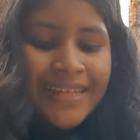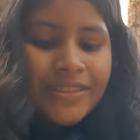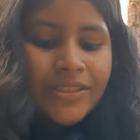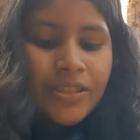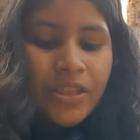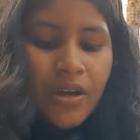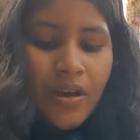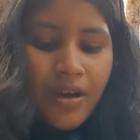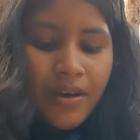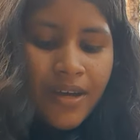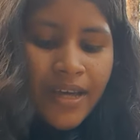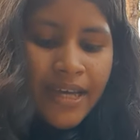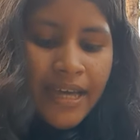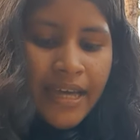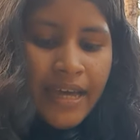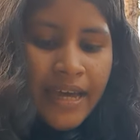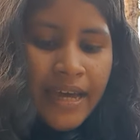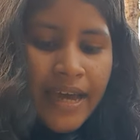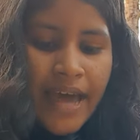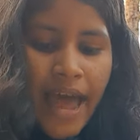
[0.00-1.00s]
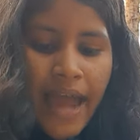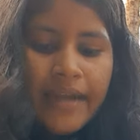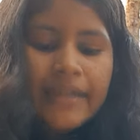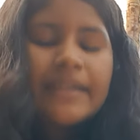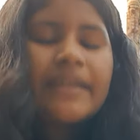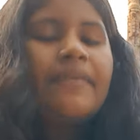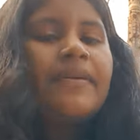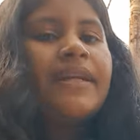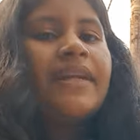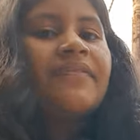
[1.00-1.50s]
So,
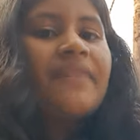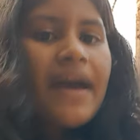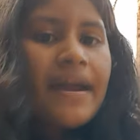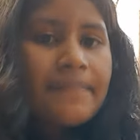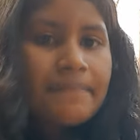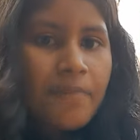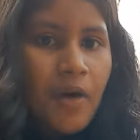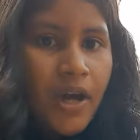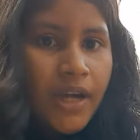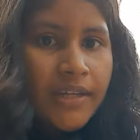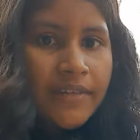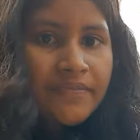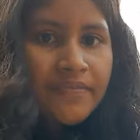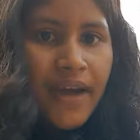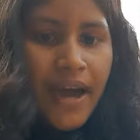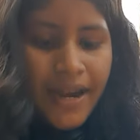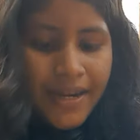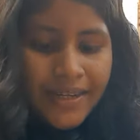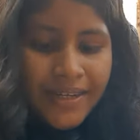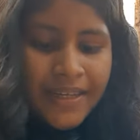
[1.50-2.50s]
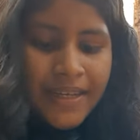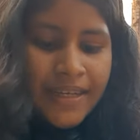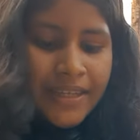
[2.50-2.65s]
activity 1.1,